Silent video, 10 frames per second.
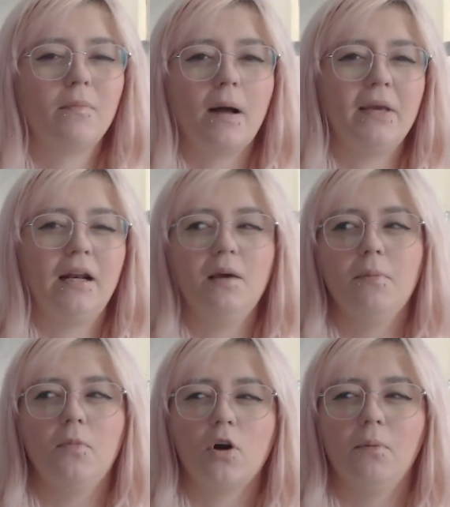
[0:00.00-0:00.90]
That one might
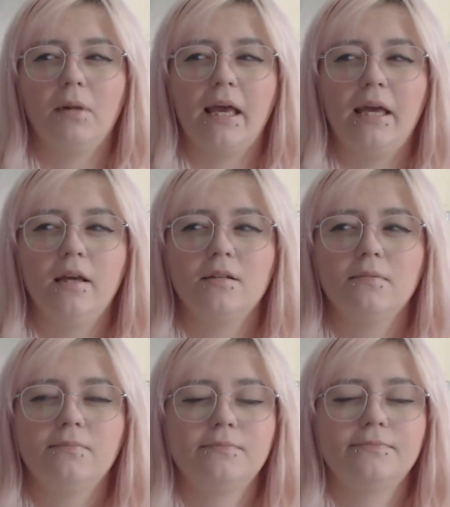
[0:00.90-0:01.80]
be a little bit more
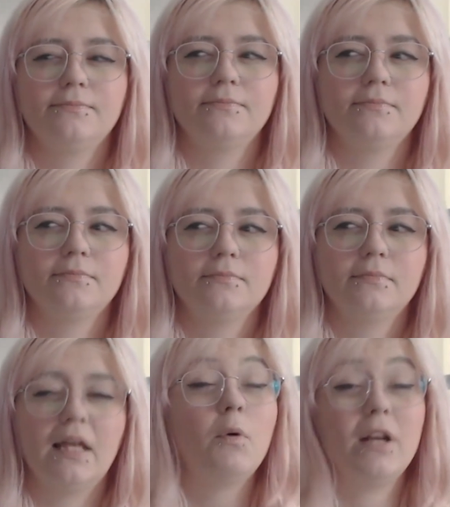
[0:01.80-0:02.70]
complicated.
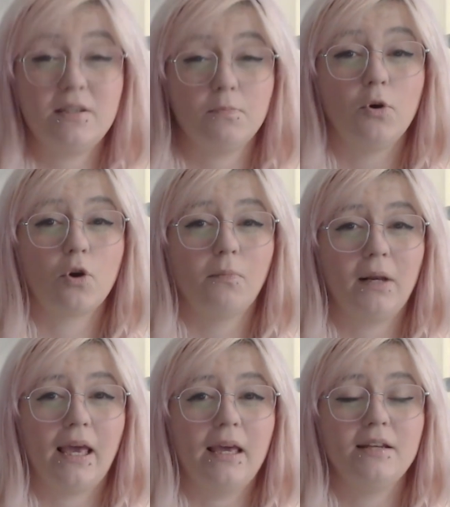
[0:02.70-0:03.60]
That one is
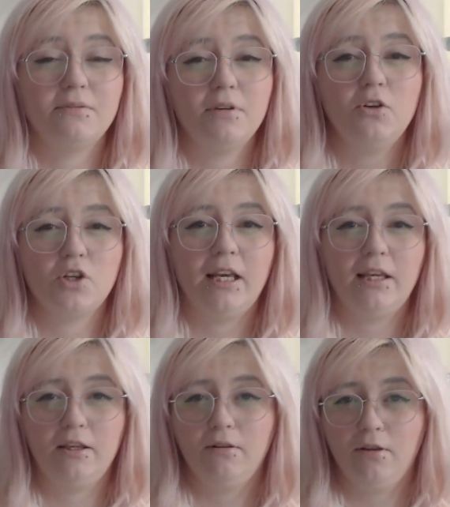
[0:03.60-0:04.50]
more complicated.
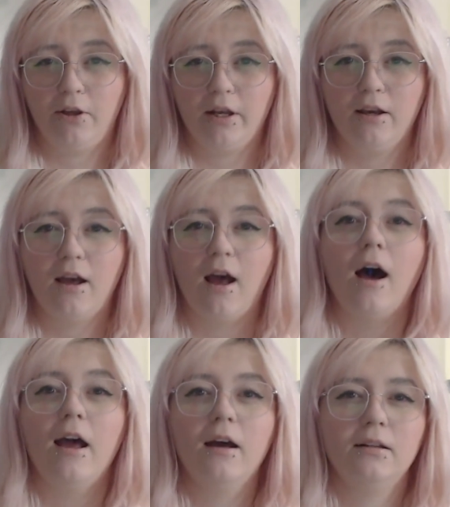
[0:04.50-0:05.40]
Usually you're looking
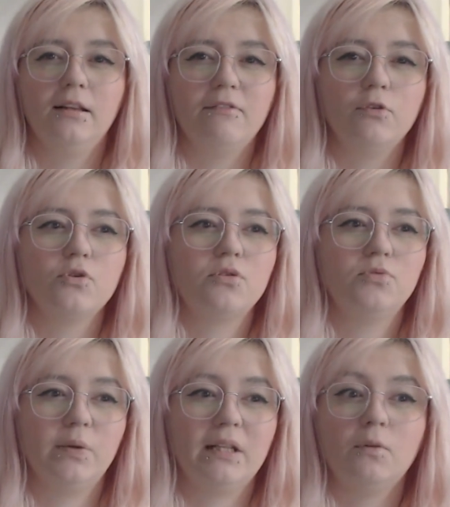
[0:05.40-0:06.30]
at higher
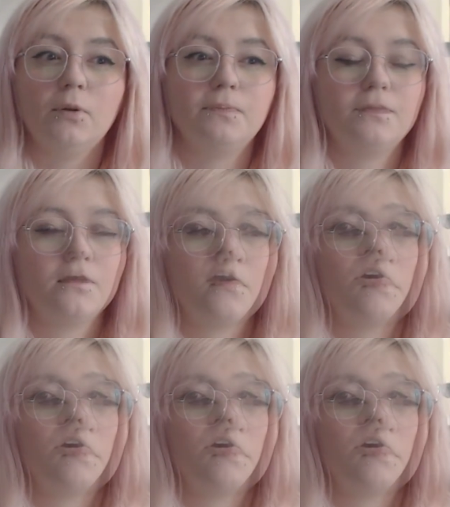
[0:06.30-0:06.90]
levels doing that one.